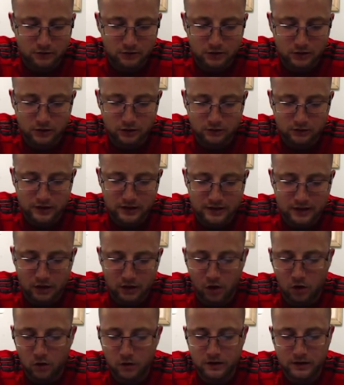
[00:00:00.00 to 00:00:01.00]
So it looks like
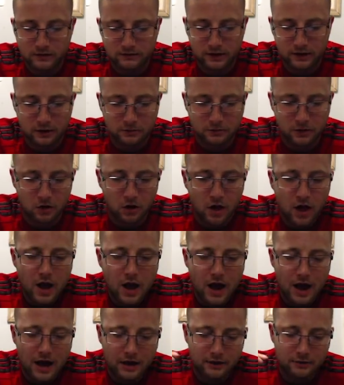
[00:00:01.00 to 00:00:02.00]
they're only available
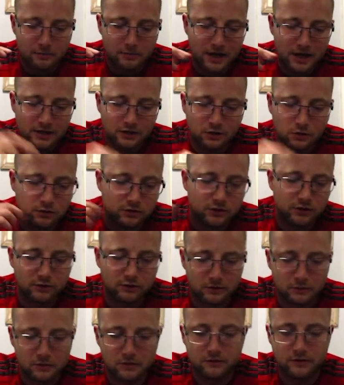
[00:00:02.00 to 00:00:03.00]
either by using
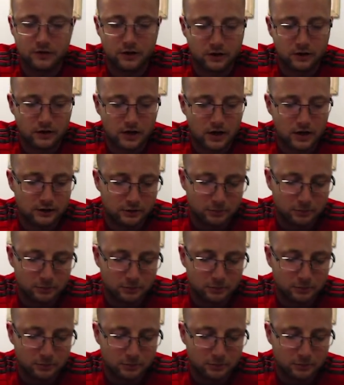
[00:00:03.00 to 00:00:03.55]
some of your uh,